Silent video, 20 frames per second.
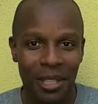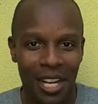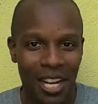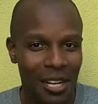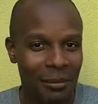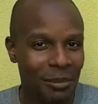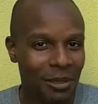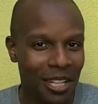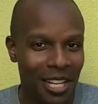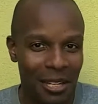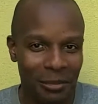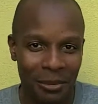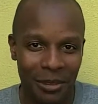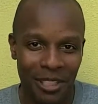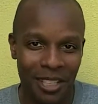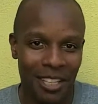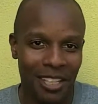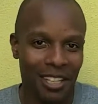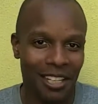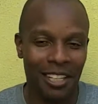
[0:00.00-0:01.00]
blah, blah,
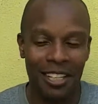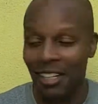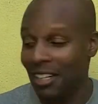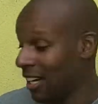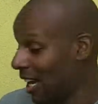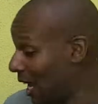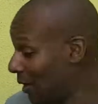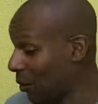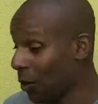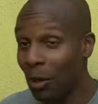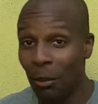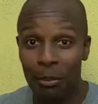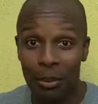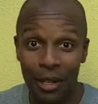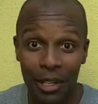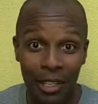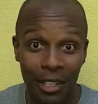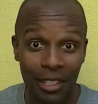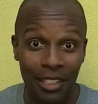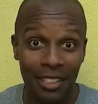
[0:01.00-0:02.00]
blah. I wrote
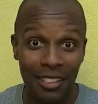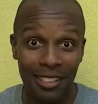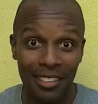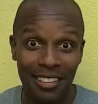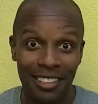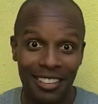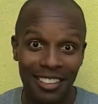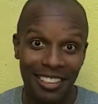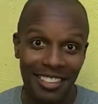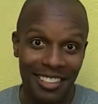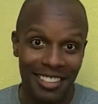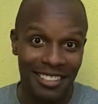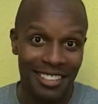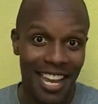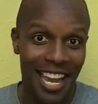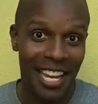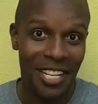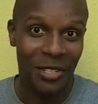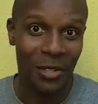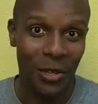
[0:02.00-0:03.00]
a book,
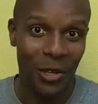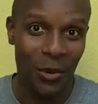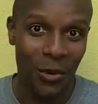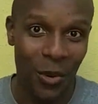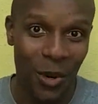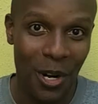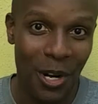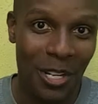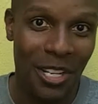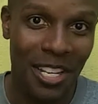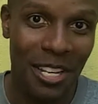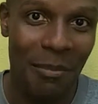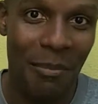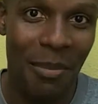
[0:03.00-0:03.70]
Daddy Doing Work